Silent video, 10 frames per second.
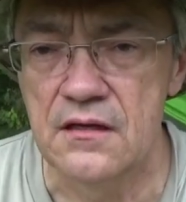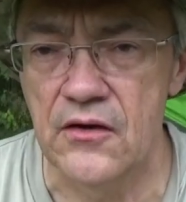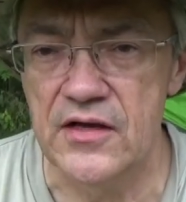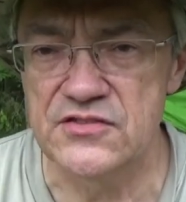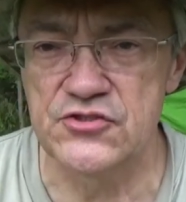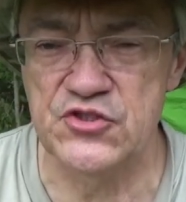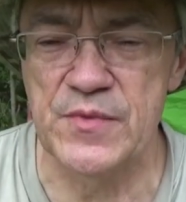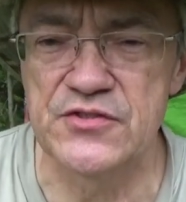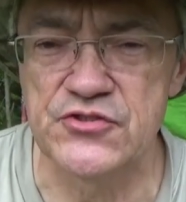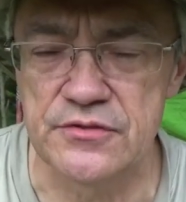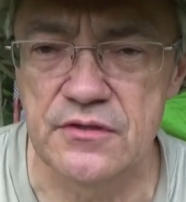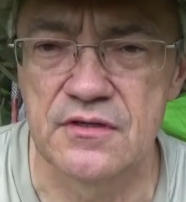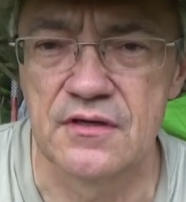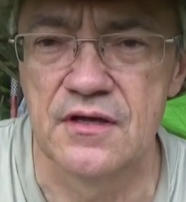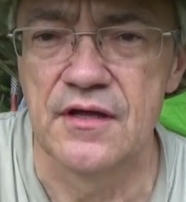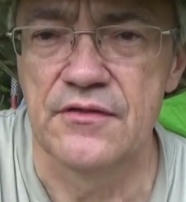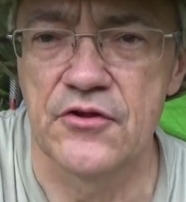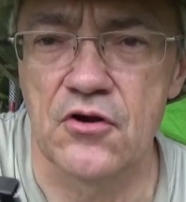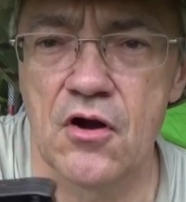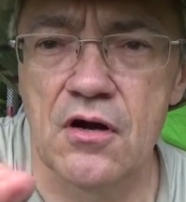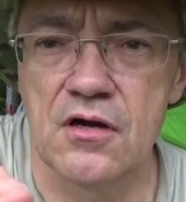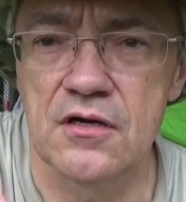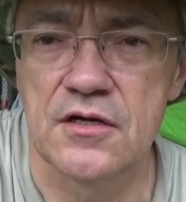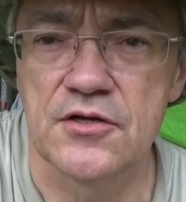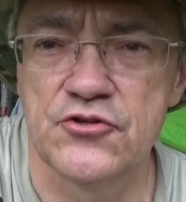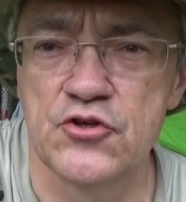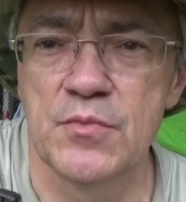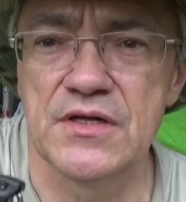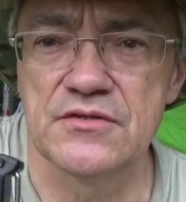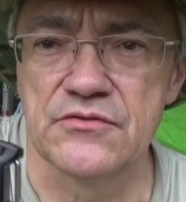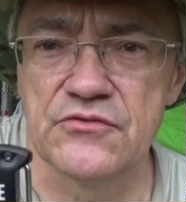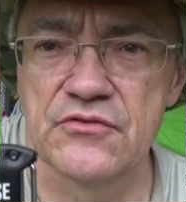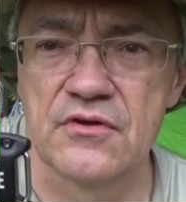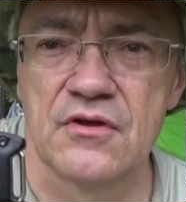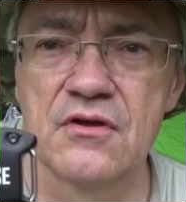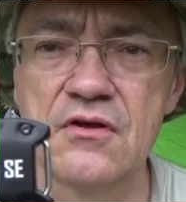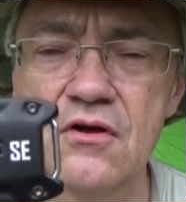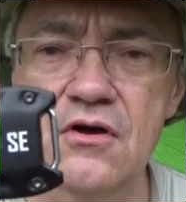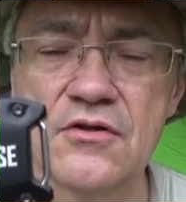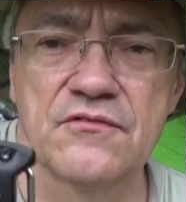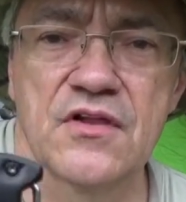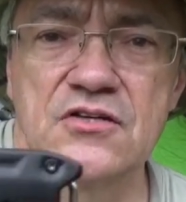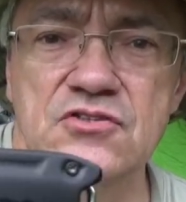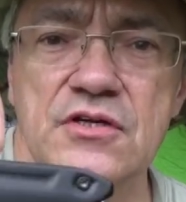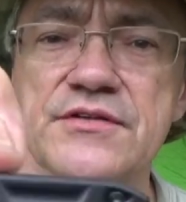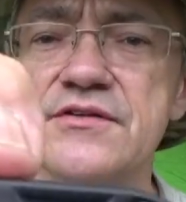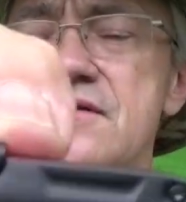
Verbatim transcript: Now as I just mentioned, there are two buttons on the flashlight.